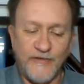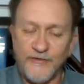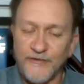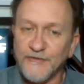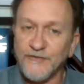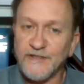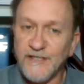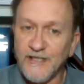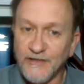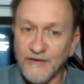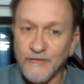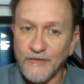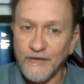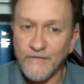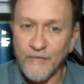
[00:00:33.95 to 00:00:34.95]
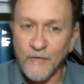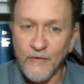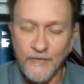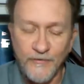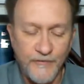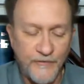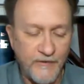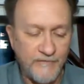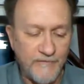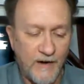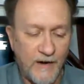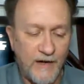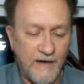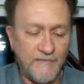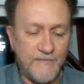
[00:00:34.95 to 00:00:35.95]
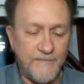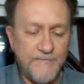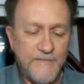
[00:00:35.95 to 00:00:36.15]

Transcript: 13, 34 and 35.